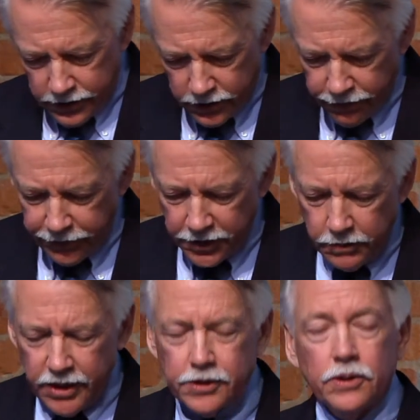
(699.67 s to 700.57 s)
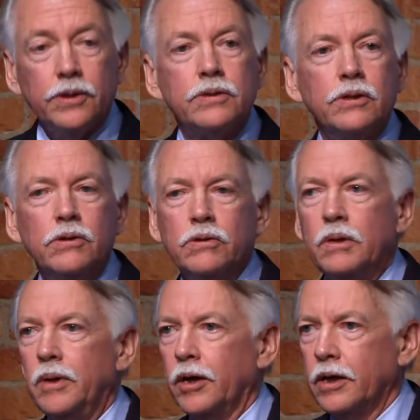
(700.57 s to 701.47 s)
Sort of fundamental to the
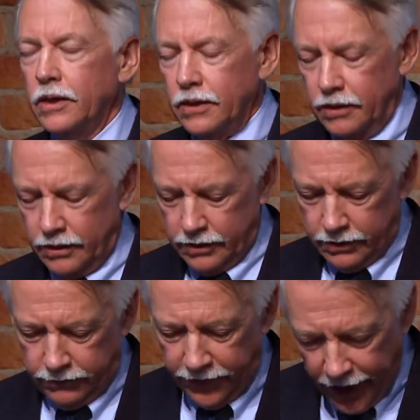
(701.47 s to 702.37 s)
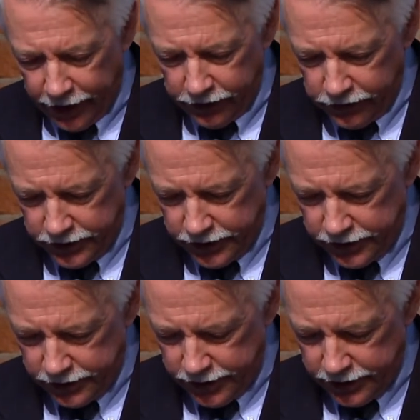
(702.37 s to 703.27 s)
American values
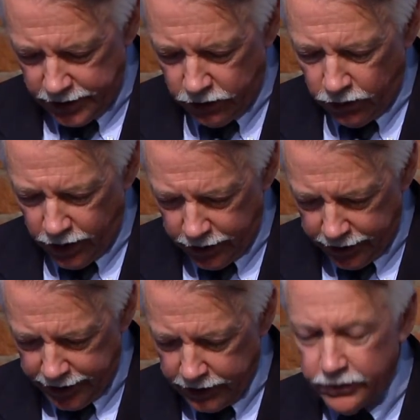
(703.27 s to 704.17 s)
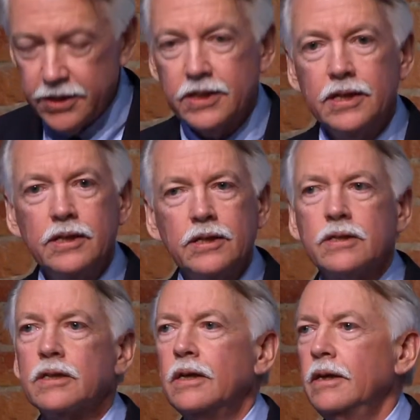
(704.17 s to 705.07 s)
is, is equality. And we see
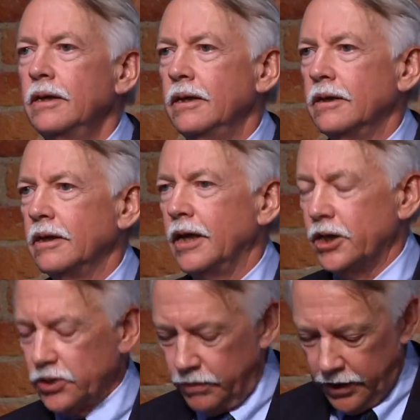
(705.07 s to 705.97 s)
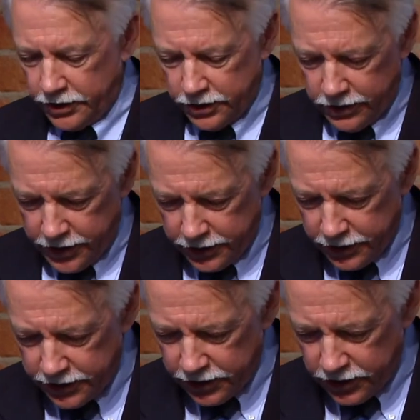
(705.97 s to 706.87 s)
this in the national parks across
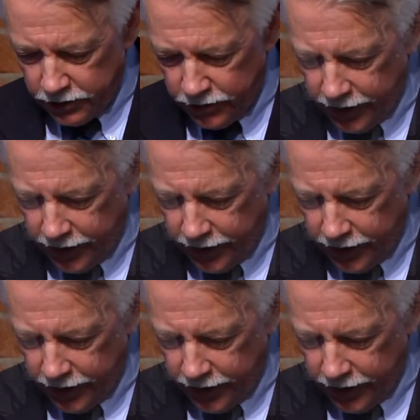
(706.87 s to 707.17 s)
the system